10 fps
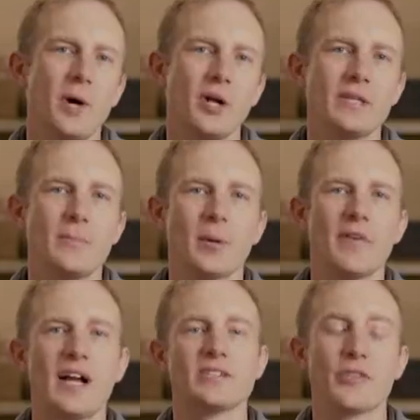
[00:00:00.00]
Multi
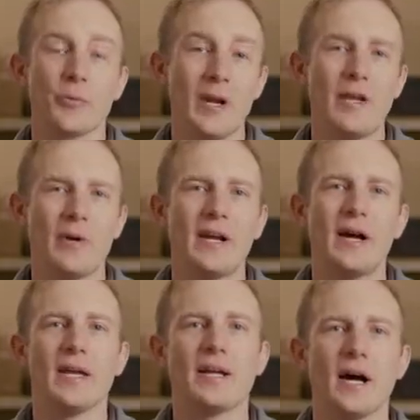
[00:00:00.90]
provides 3
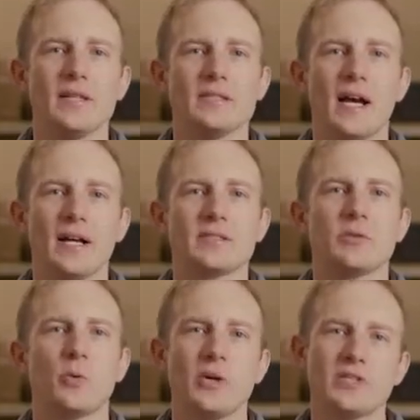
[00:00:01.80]
relay contacts,
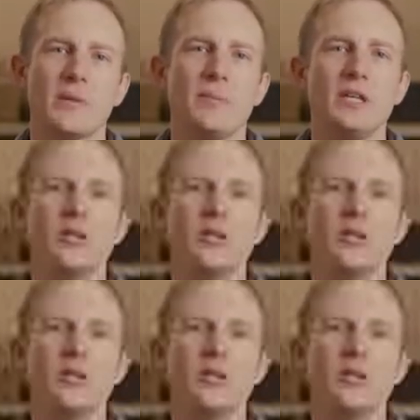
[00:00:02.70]
which can be